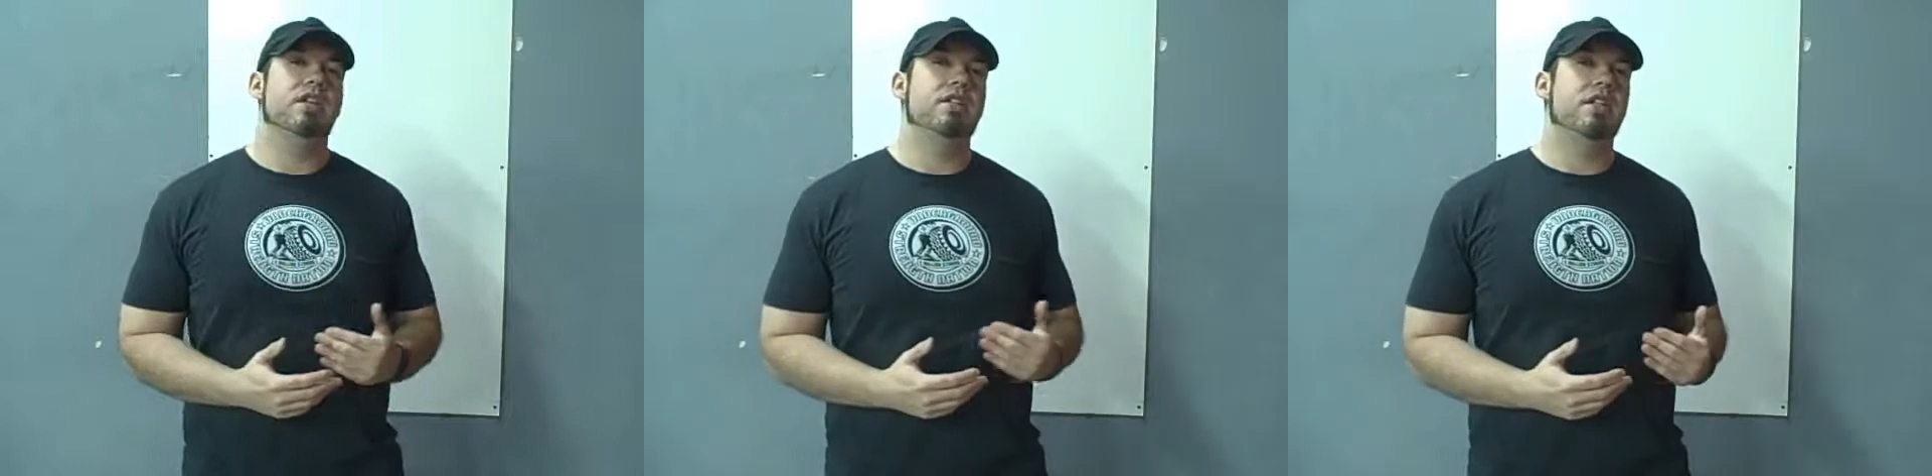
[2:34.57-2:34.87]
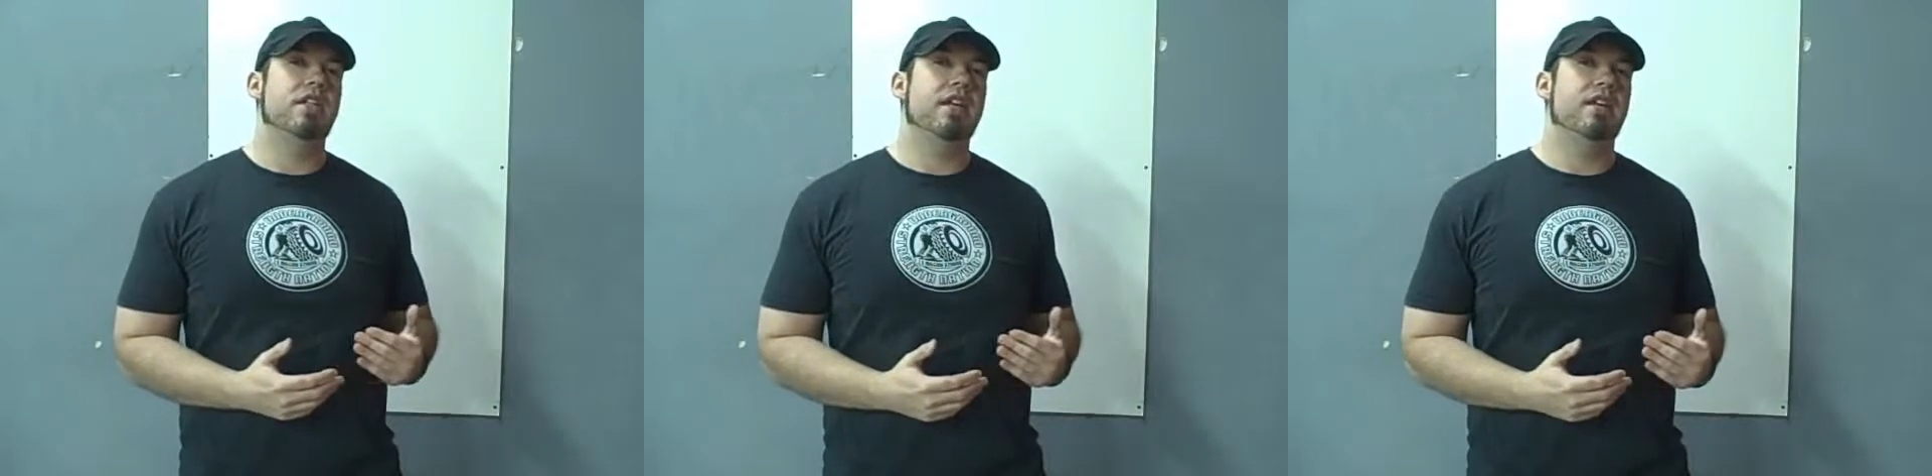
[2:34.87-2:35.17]

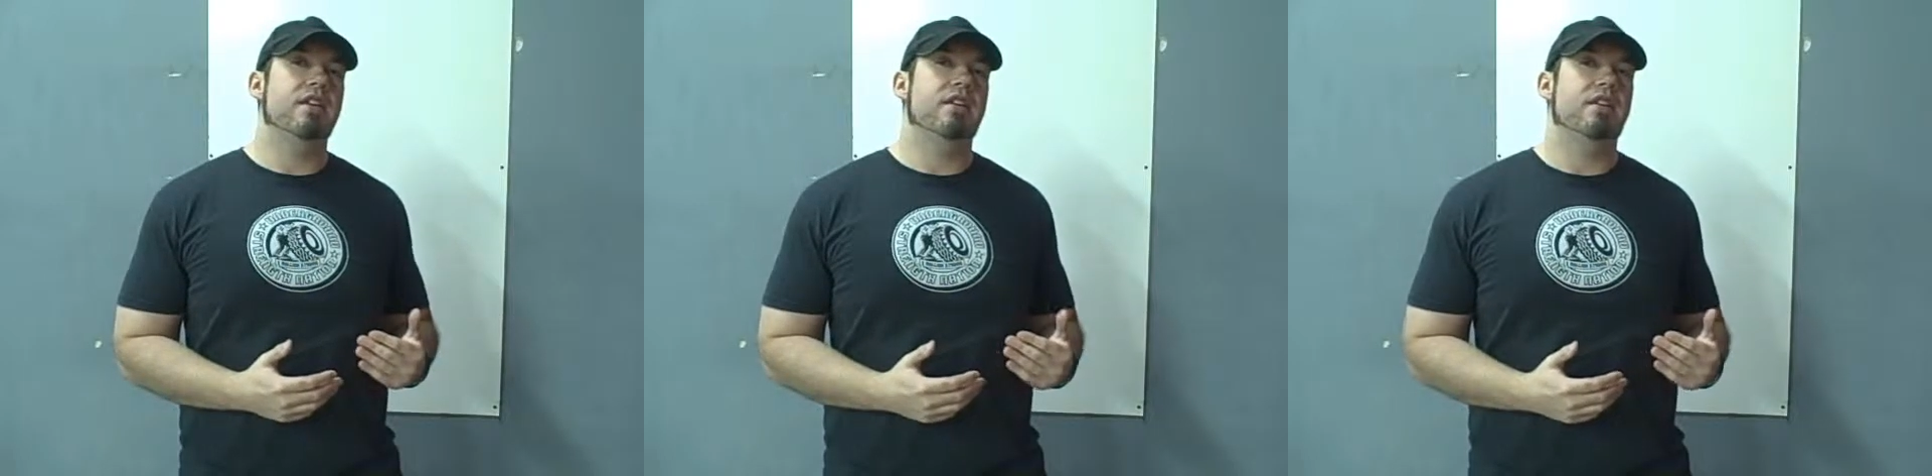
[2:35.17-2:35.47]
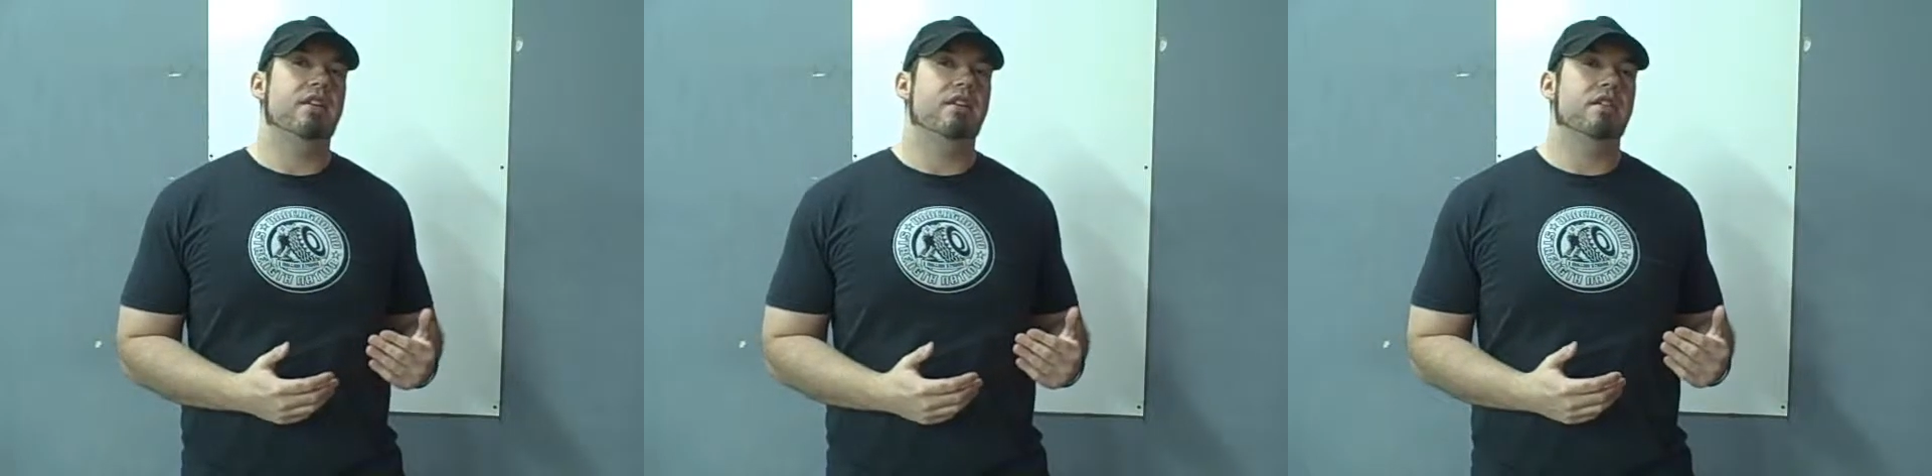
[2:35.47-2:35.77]
is eating
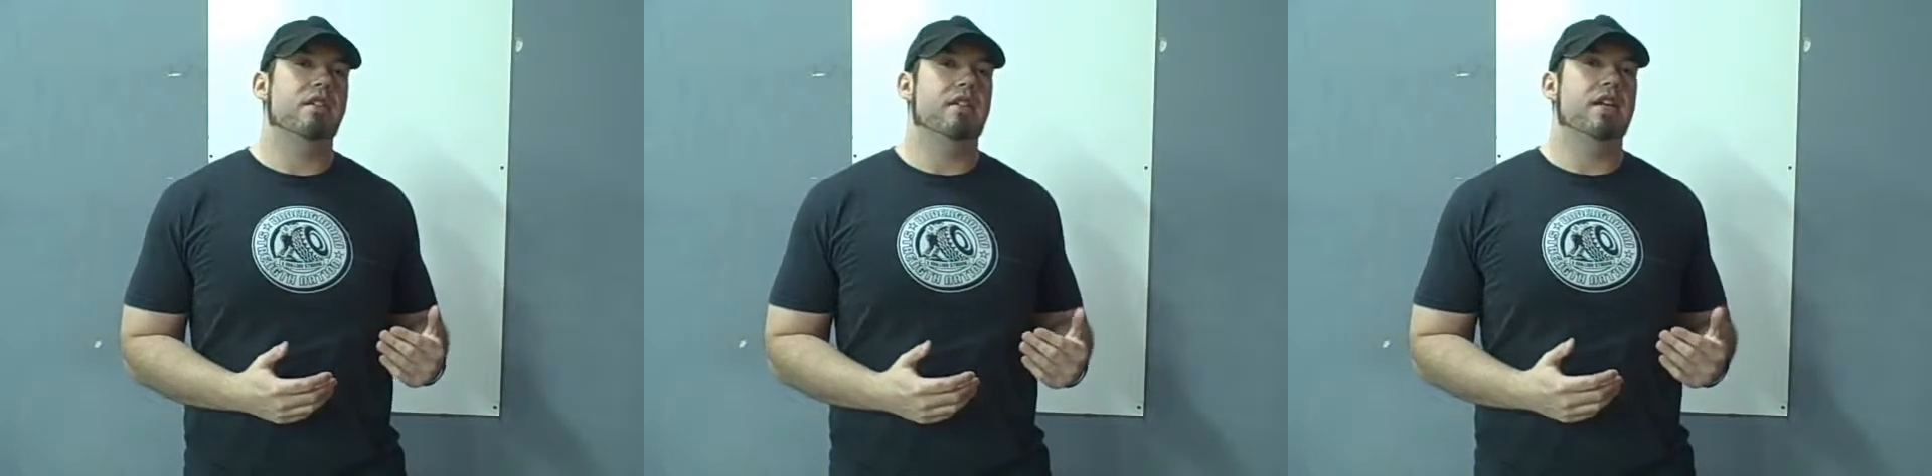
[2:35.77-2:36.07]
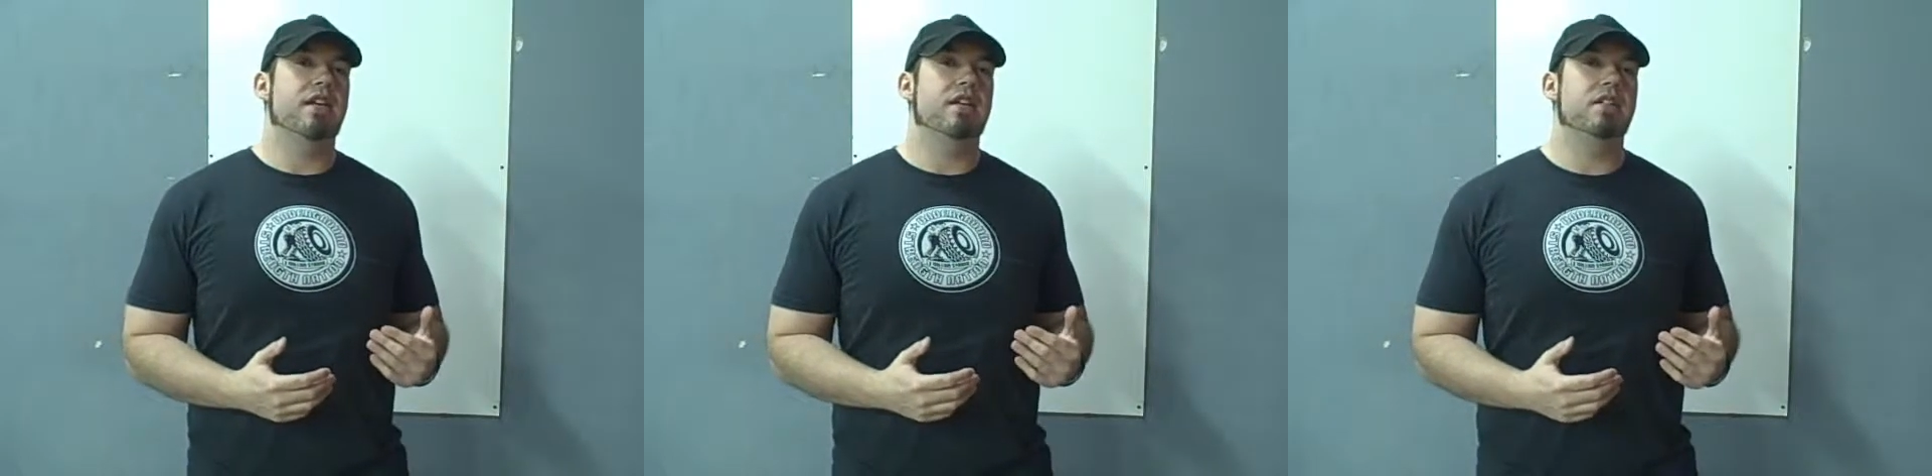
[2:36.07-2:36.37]
anything
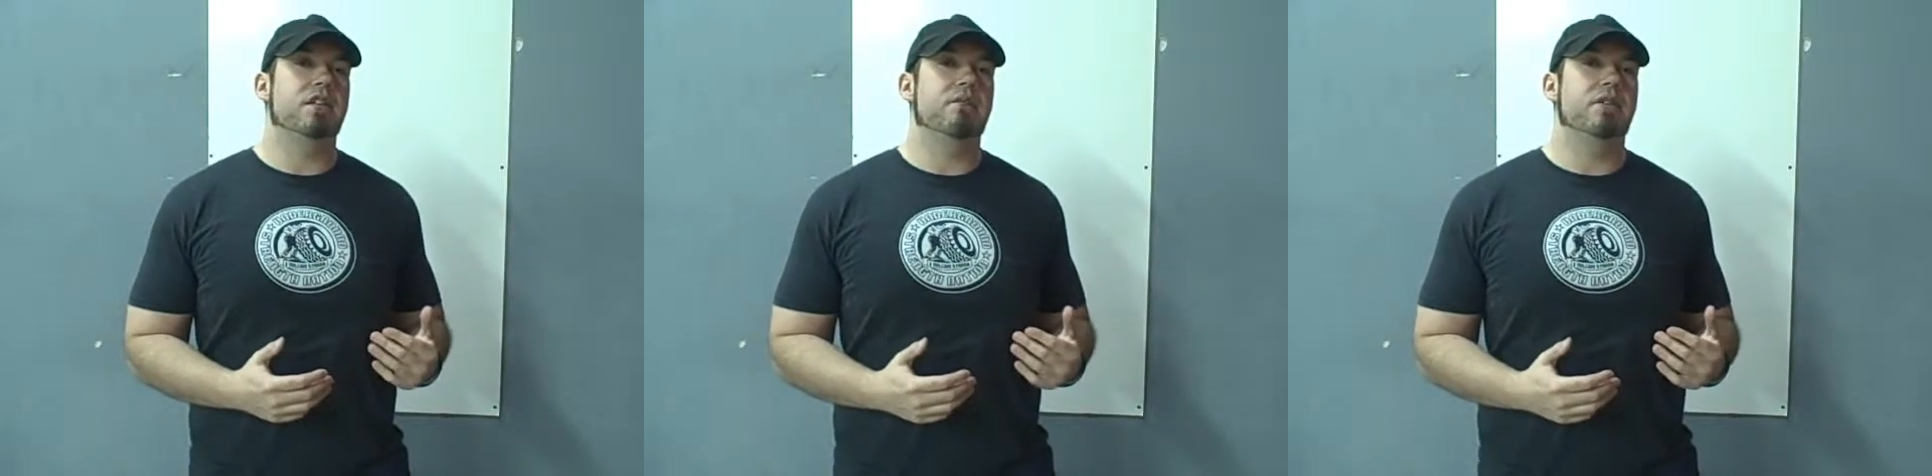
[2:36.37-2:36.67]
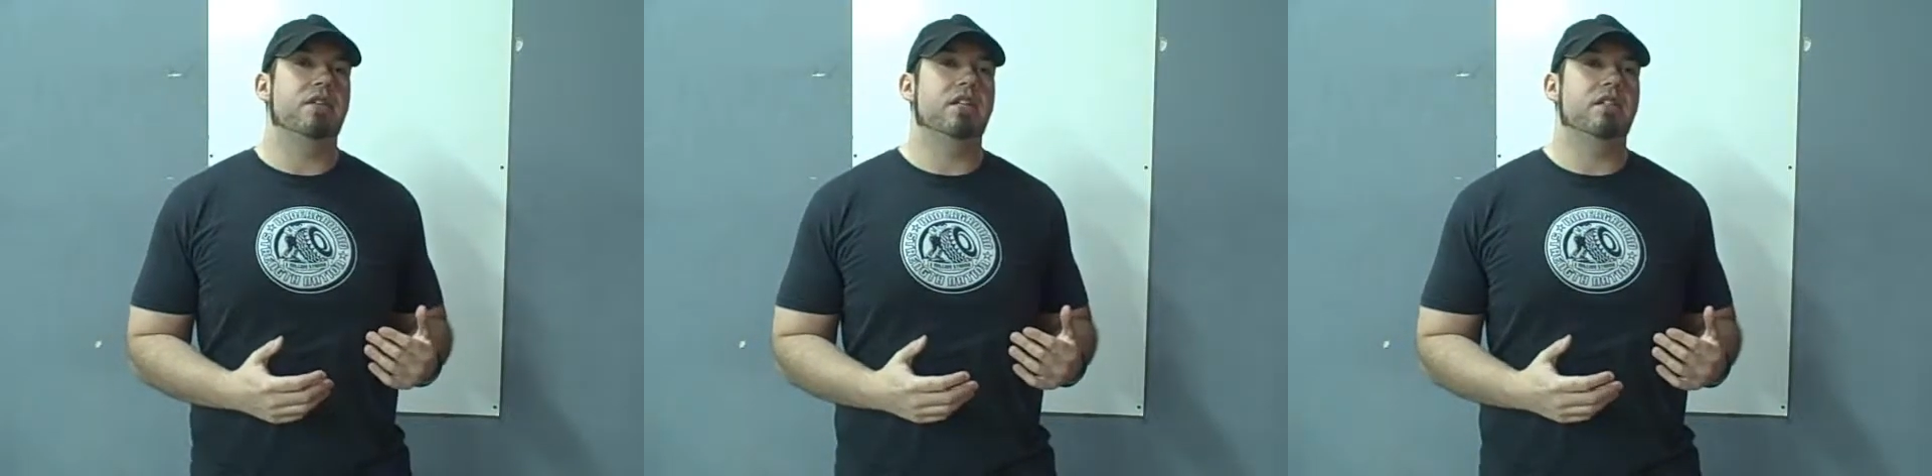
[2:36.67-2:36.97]
that is going
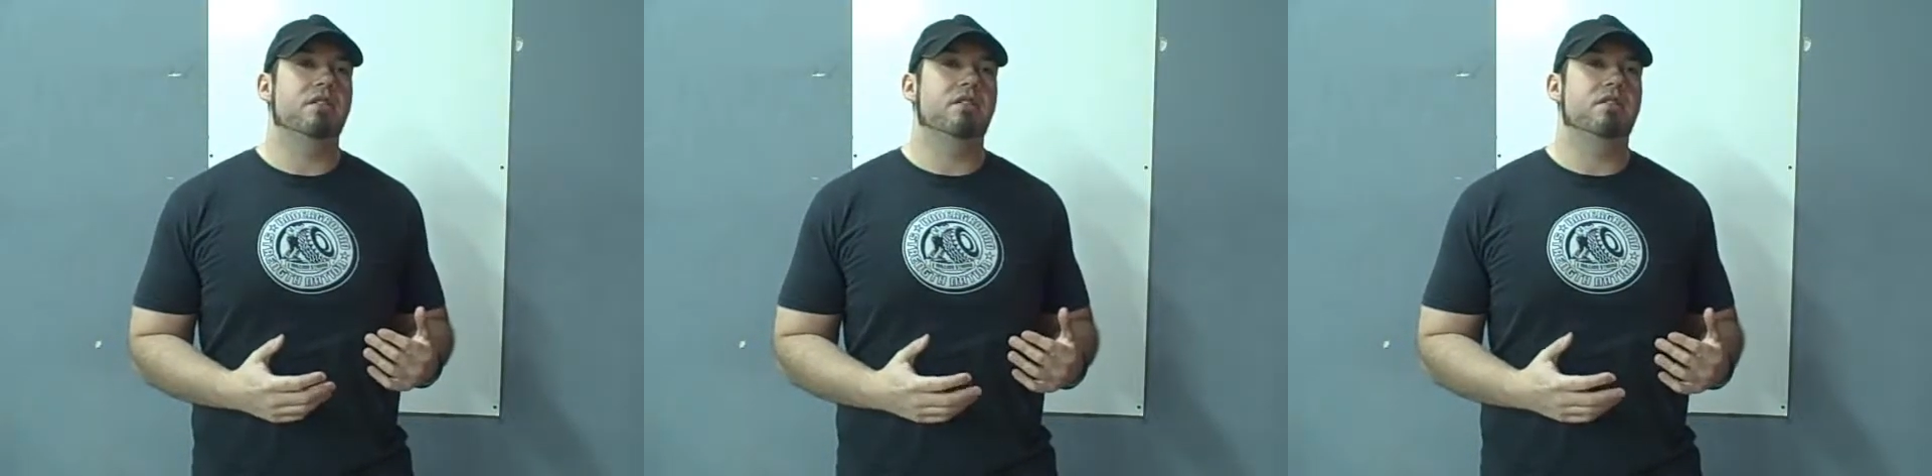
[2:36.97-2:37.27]
to be like